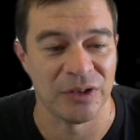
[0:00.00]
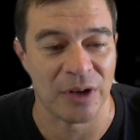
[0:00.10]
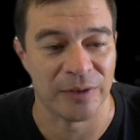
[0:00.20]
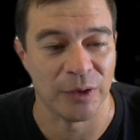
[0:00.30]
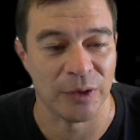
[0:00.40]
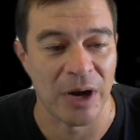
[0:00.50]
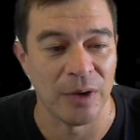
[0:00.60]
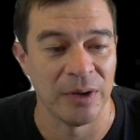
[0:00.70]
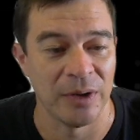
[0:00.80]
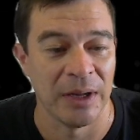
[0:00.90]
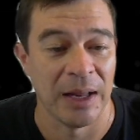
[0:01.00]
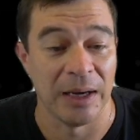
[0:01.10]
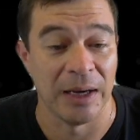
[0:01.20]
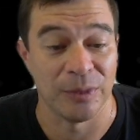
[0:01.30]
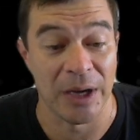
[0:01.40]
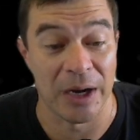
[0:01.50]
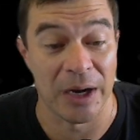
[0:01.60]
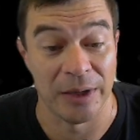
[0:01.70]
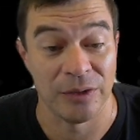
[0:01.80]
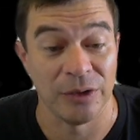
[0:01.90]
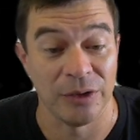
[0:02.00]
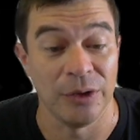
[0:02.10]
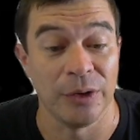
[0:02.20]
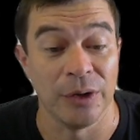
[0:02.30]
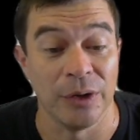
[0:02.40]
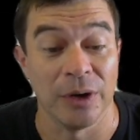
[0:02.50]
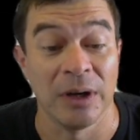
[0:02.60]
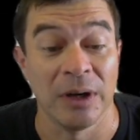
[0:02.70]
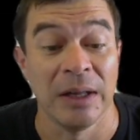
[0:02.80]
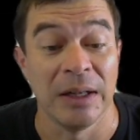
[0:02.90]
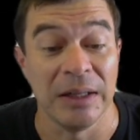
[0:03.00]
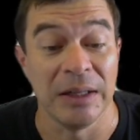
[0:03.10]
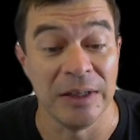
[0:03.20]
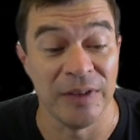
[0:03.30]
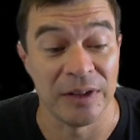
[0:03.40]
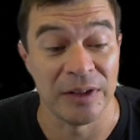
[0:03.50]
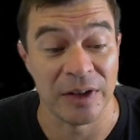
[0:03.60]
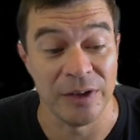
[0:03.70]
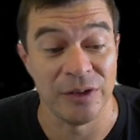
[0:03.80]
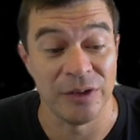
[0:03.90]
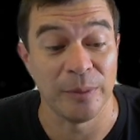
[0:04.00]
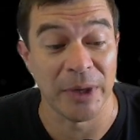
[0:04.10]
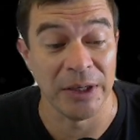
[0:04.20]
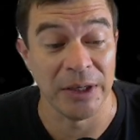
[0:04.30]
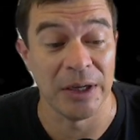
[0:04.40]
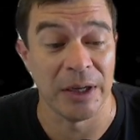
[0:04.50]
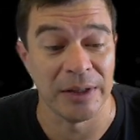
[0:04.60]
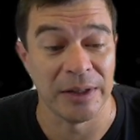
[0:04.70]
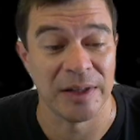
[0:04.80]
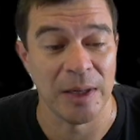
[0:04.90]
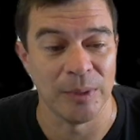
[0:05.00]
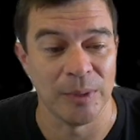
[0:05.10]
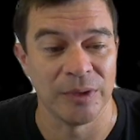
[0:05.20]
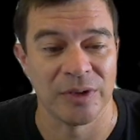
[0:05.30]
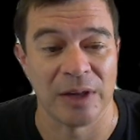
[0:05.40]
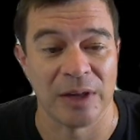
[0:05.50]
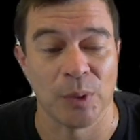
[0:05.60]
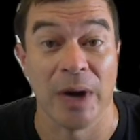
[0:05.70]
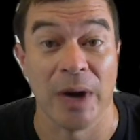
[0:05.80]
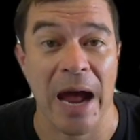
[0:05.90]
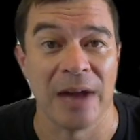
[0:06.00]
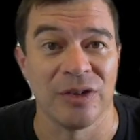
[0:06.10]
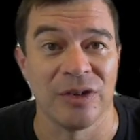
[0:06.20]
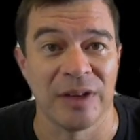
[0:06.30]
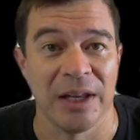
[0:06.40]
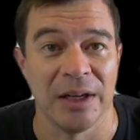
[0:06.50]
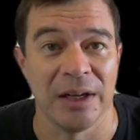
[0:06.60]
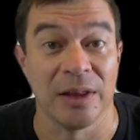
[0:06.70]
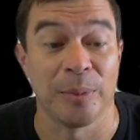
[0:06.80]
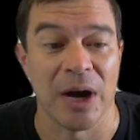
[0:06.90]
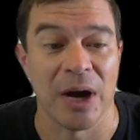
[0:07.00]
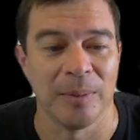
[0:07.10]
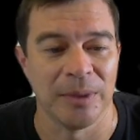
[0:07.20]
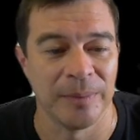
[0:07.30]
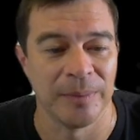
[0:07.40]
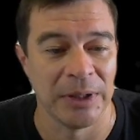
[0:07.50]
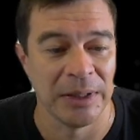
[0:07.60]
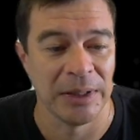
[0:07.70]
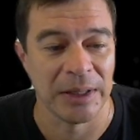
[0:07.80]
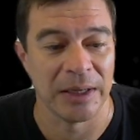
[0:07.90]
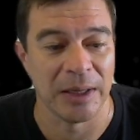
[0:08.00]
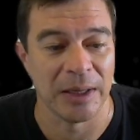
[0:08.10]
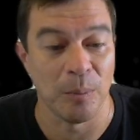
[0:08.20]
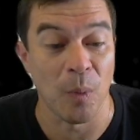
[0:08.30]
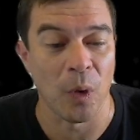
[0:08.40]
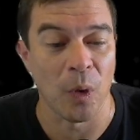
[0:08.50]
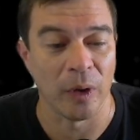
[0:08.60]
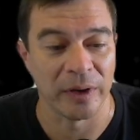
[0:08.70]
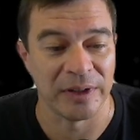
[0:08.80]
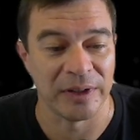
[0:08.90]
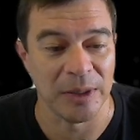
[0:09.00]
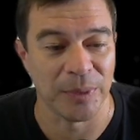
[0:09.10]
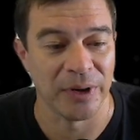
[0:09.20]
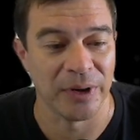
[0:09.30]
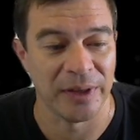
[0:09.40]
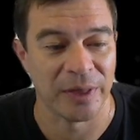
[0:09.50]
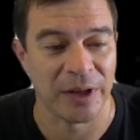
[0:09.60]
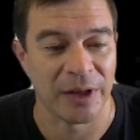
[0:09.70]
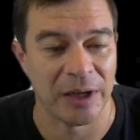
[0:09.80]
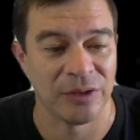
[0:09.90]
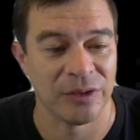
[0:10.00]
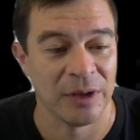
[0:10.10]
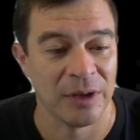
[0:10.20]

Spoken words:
off the ground. And let's be honest, you know you're leaving tons of money on the table. So that's where we're agitating the problem, getting it more deeper in their thoughts.